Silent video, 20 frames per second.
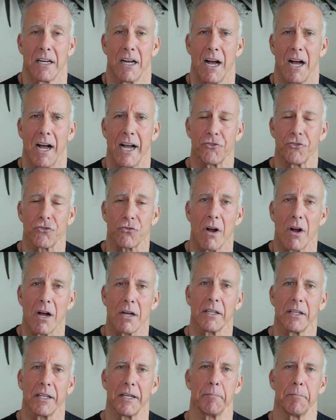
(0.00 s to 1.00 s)
I
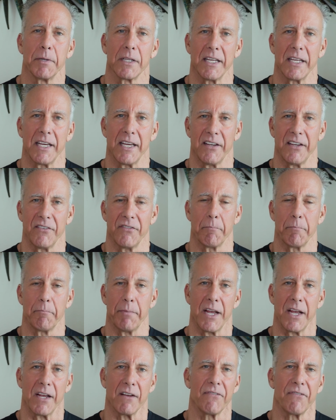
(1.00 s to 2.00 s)
strongly believe
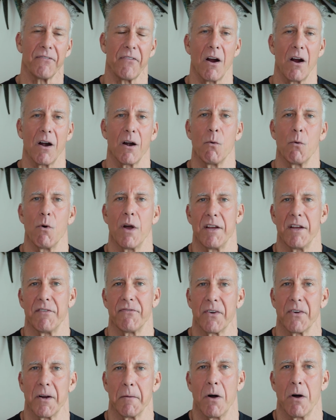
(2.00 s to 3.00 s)
being far away
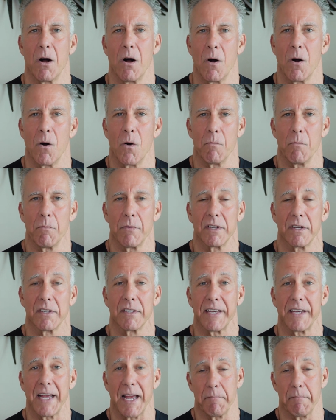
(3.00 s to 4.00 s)
from home
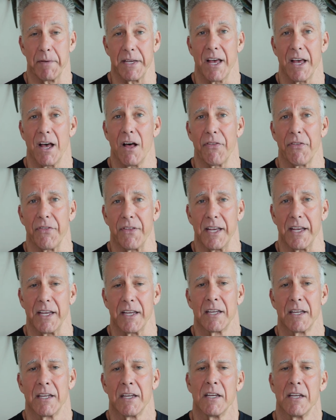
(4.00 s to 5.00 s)
can be healthy.
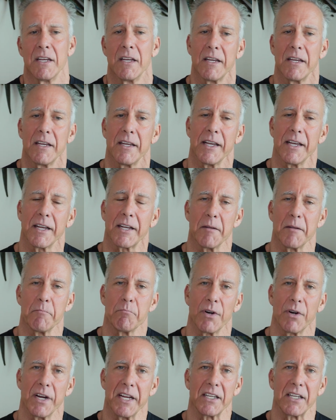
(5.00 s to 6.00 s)
It can
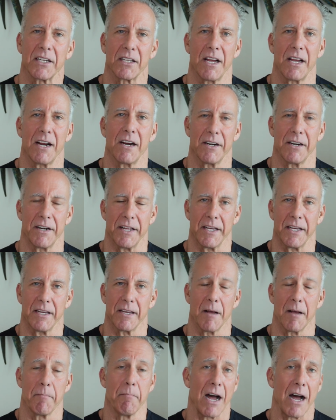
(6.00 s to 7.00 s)
bring clarity
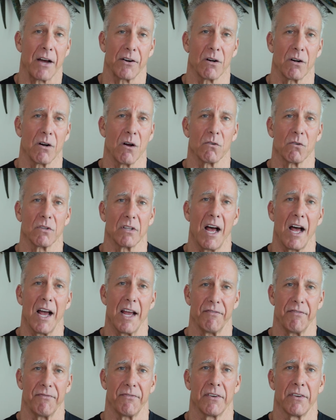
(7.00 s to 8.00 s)
about our own
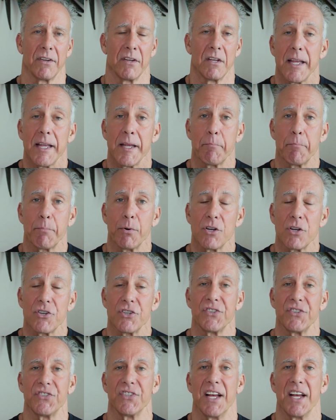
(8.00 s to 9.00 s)
life. It
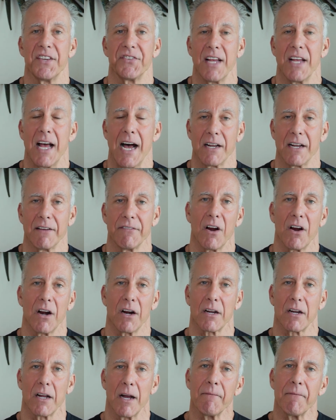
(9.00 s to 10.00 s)
pushes us out of our
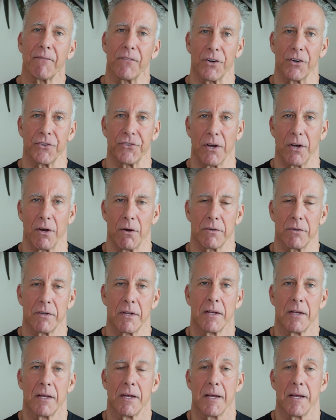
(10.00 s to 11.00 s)
comfort zone,
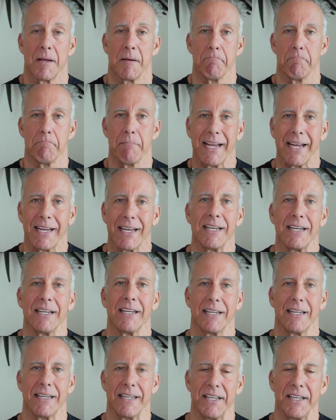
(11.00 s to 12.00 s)
making
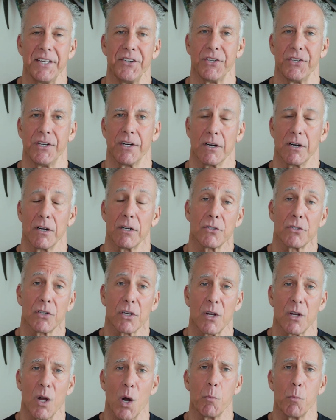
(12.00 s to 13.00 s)
it easier to
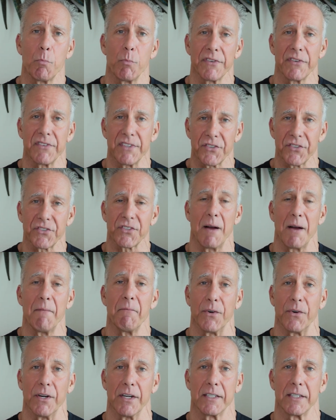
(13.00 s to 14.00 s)
cope with
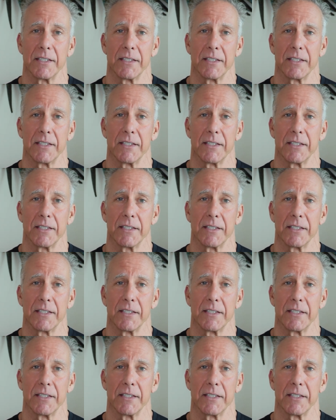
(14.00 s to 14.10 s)
discomfort.